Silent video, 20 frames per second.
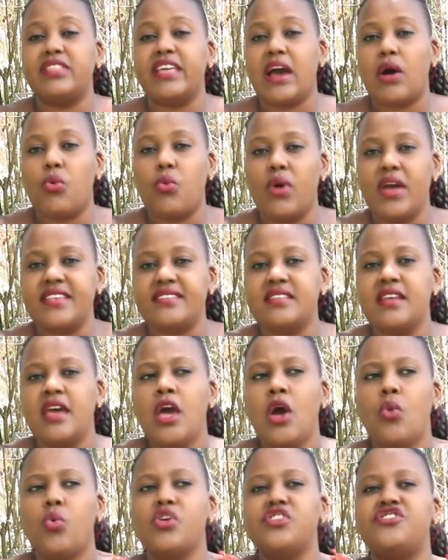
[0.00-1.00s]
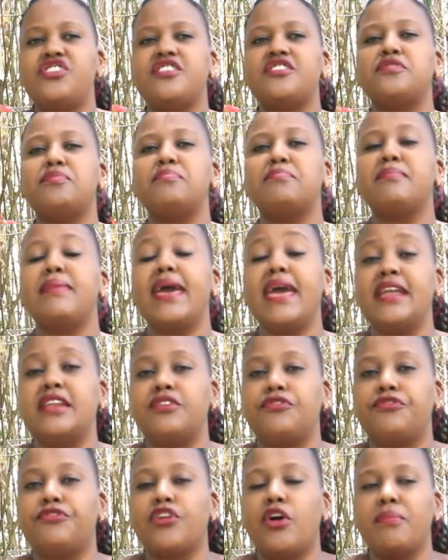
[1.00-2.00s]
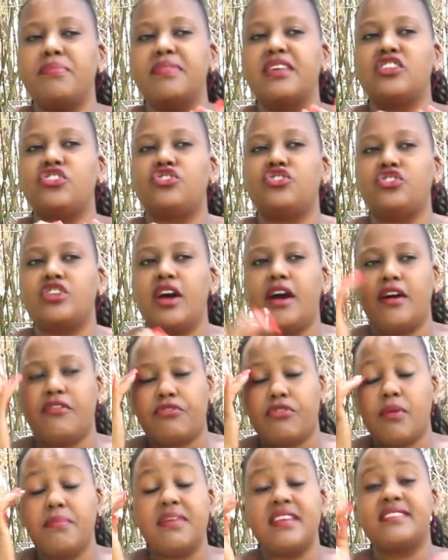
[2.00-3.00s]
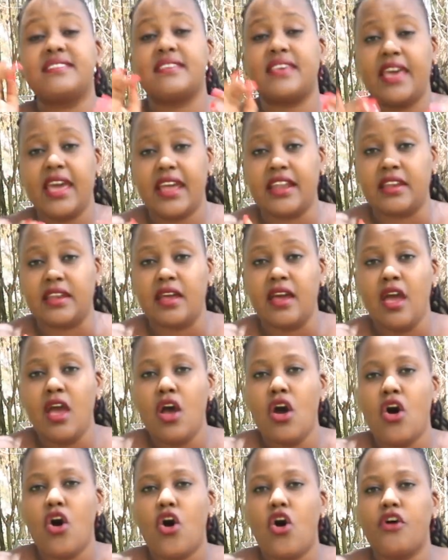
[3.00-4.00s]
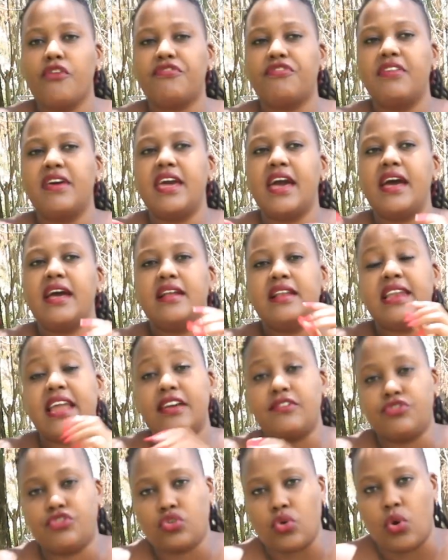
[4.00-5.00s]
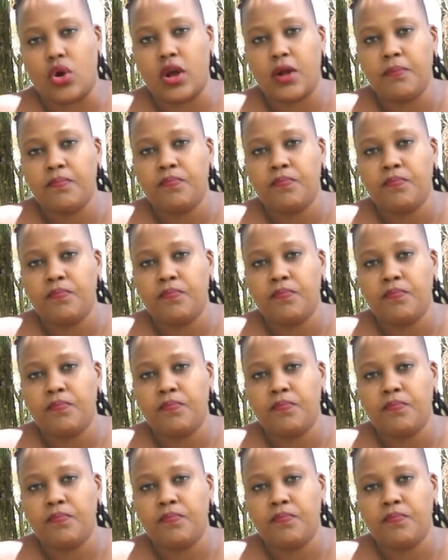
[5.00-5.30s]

their waist, which is made from the skin of their livestock.